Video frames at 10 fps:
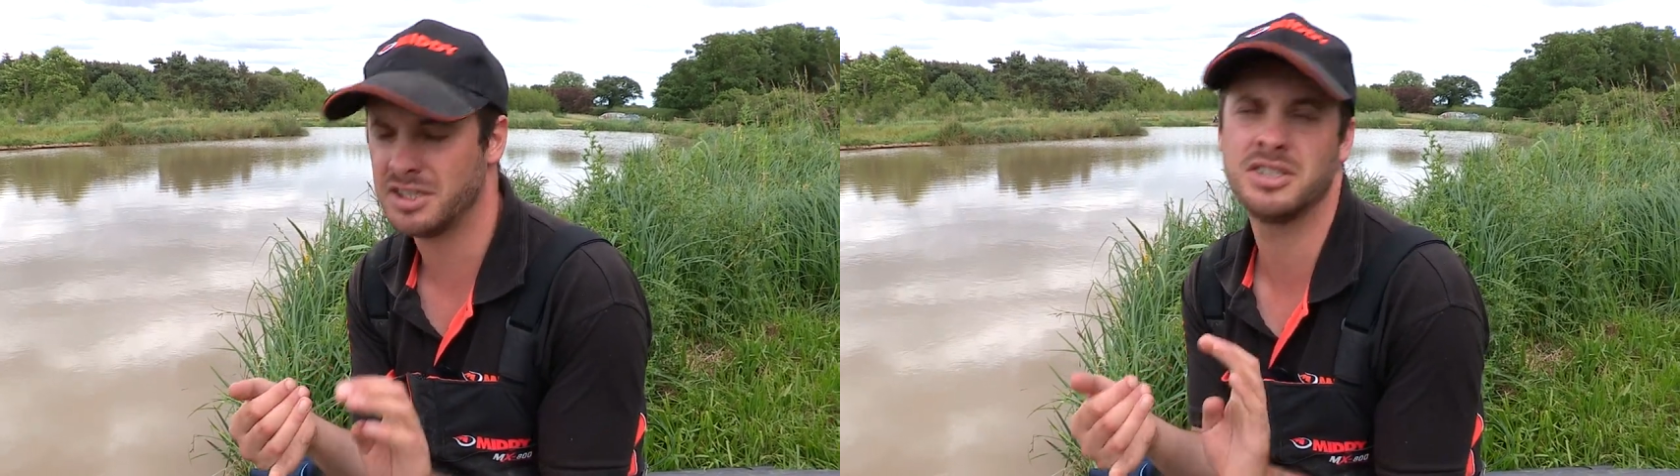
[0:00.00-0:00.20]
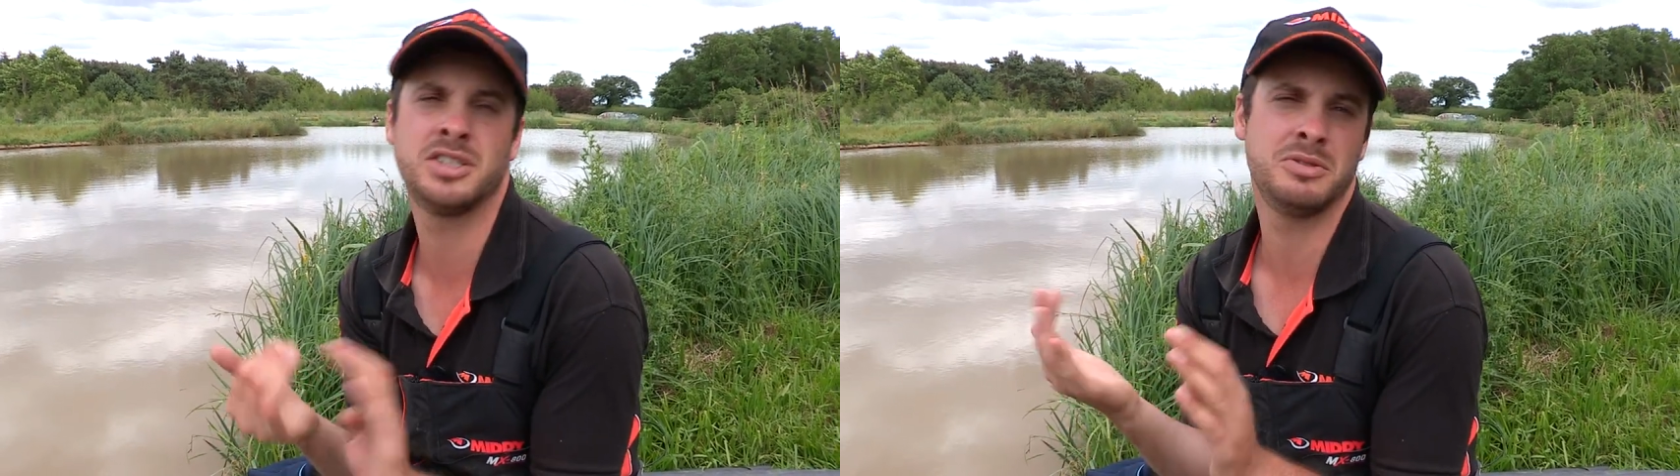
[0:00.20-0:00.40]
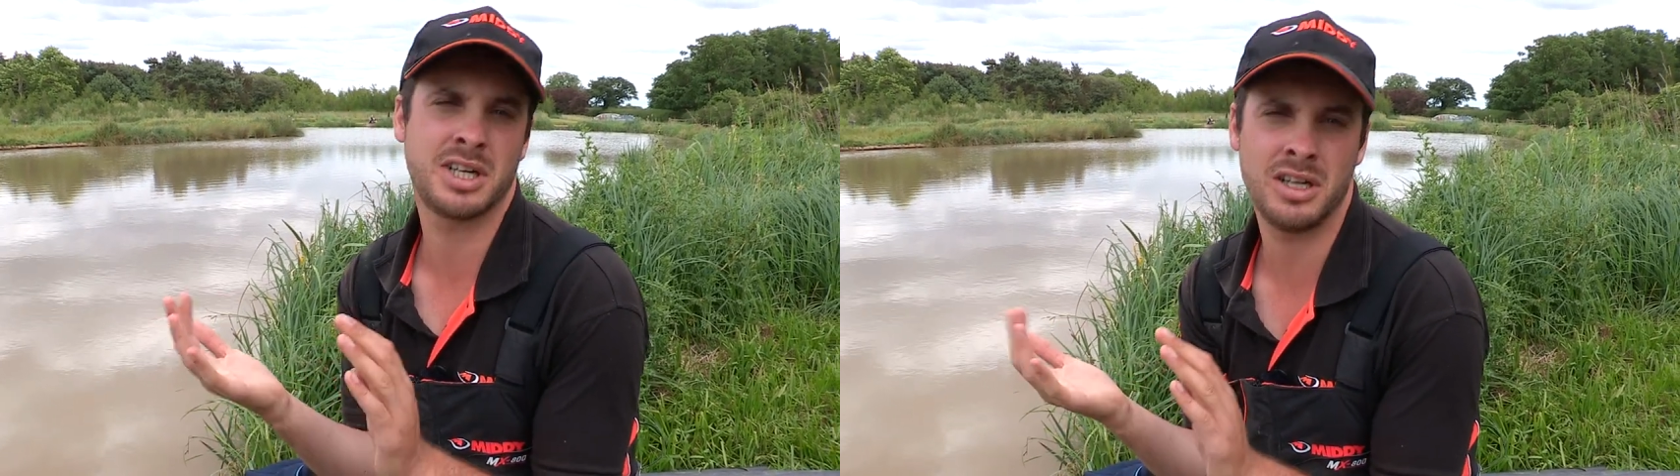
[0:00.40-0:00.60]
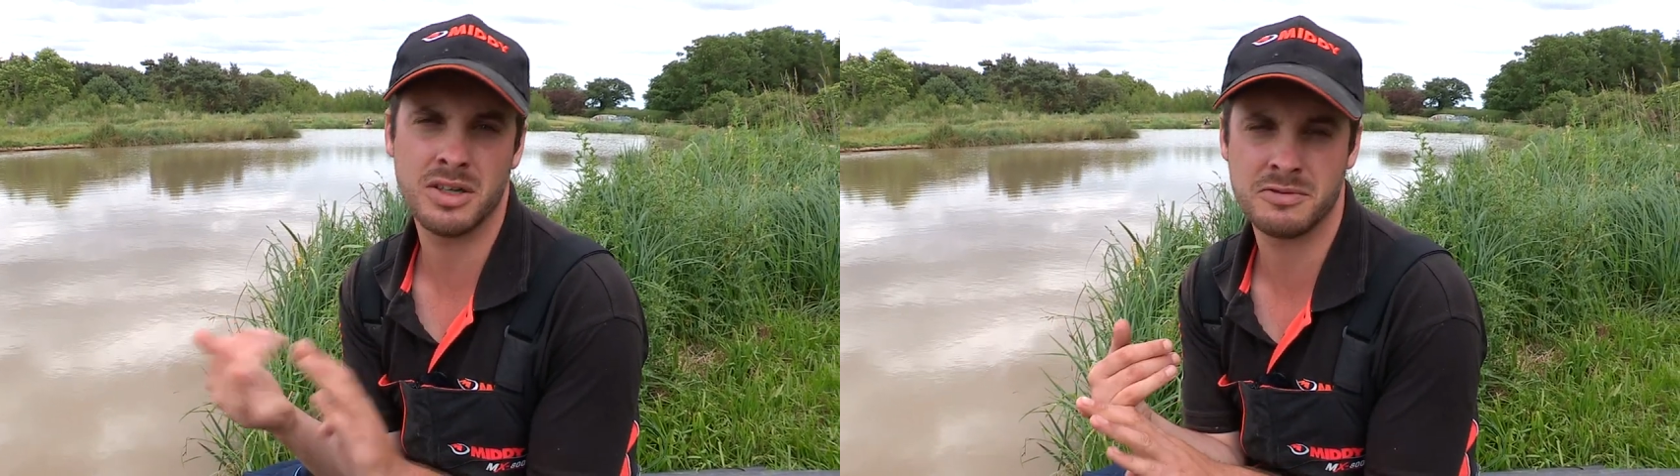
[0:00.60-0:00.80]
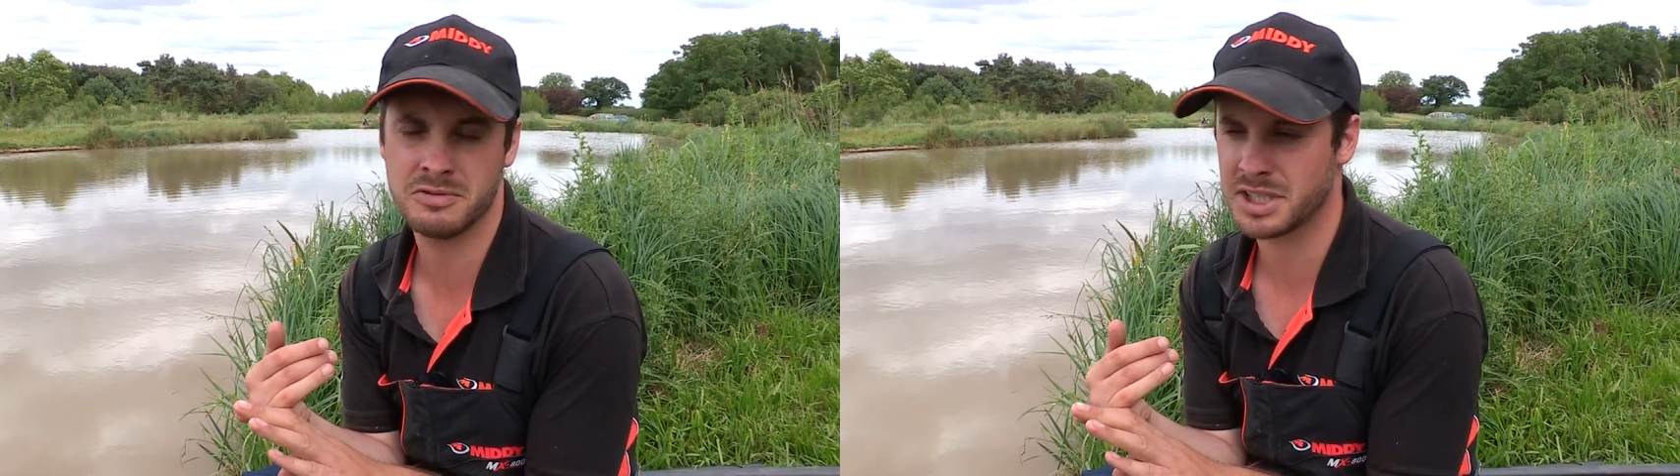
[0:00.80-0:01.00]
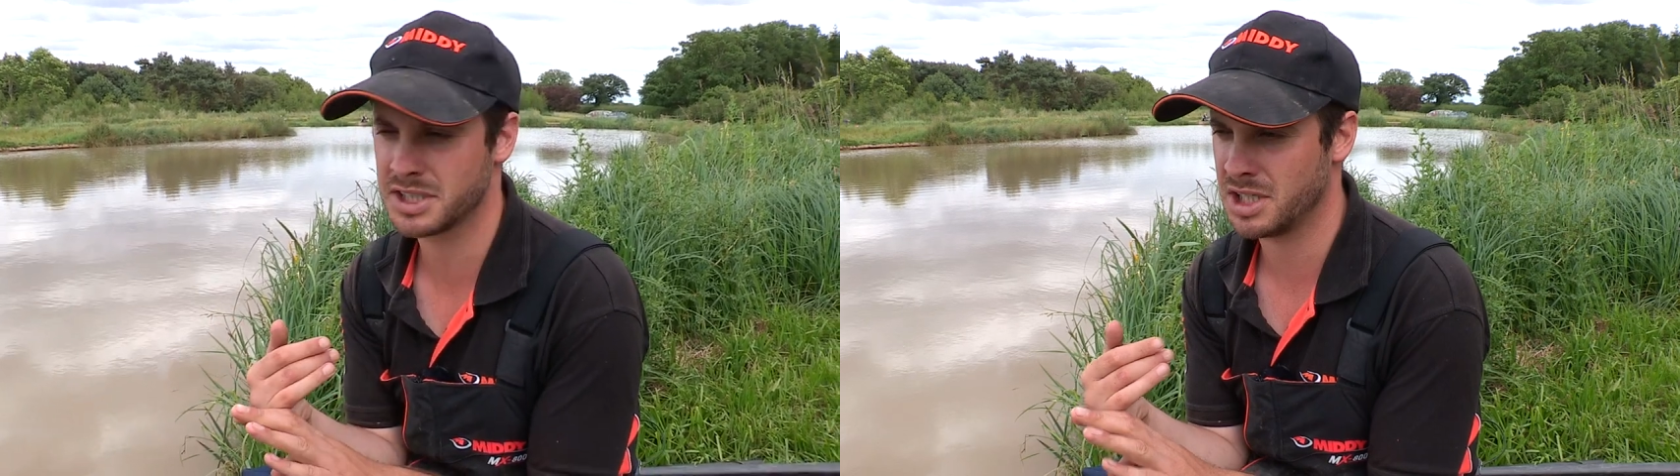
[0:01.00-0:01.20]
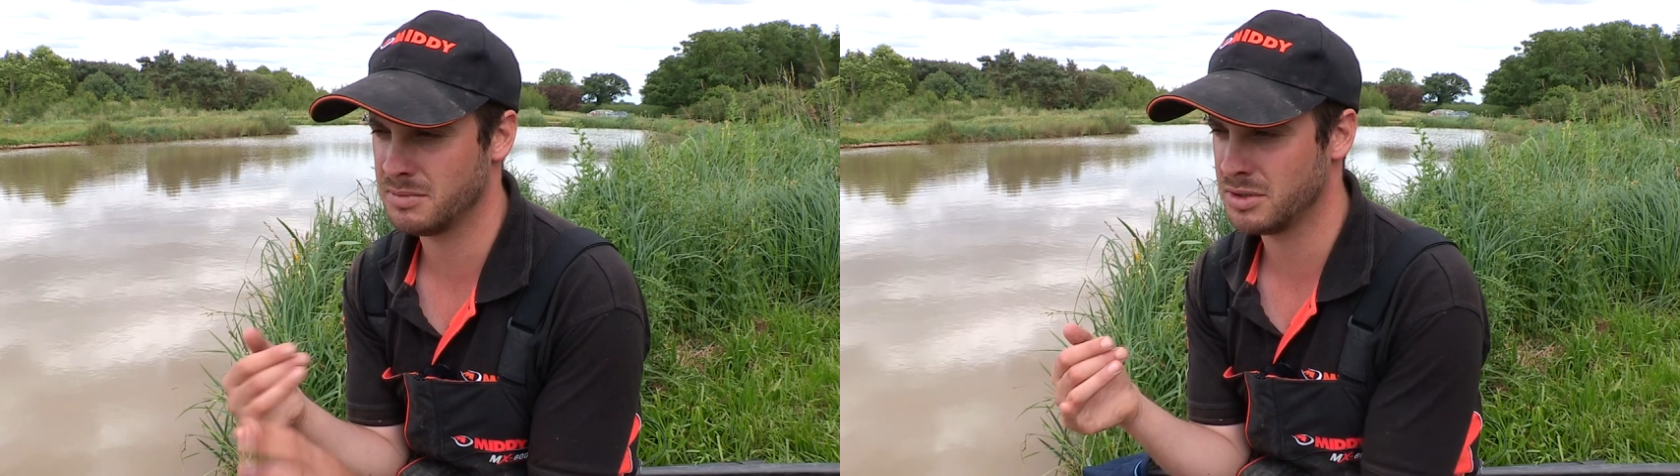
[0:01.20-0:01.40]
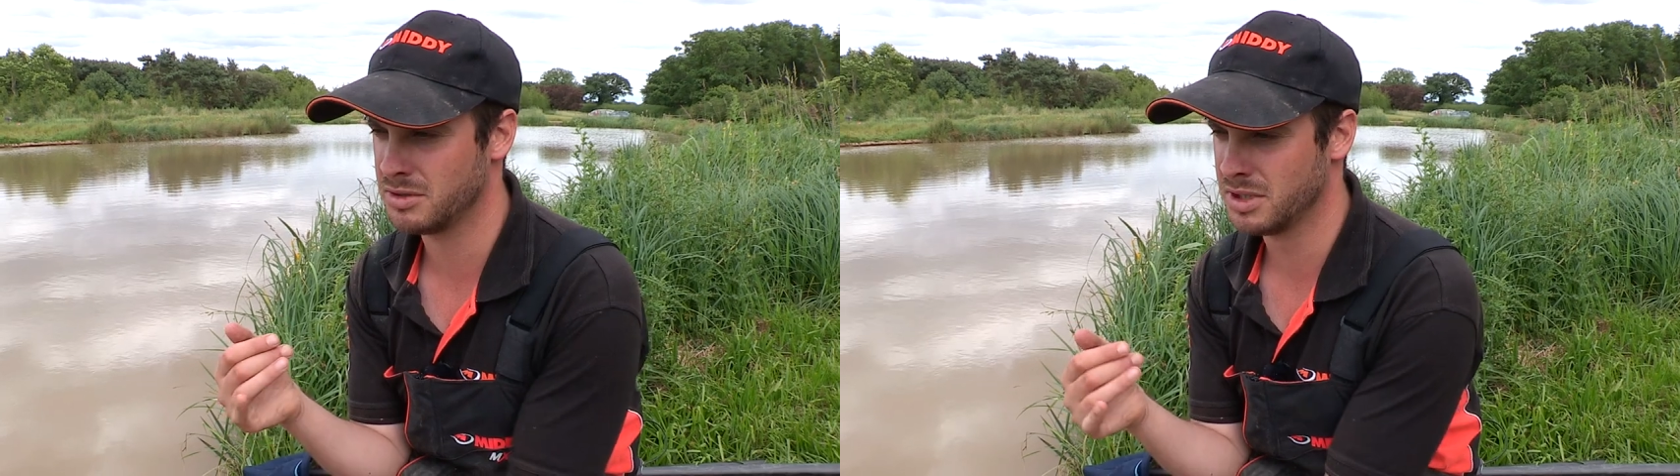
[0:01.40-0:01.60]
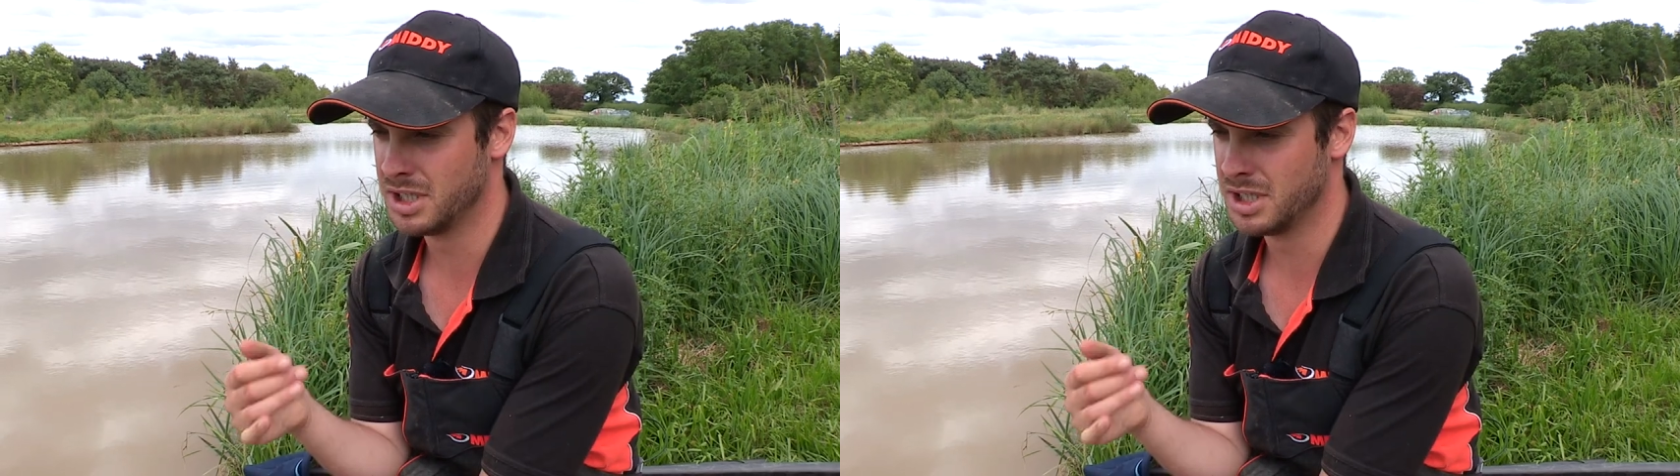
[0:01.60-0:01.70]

at two o'clock, for example.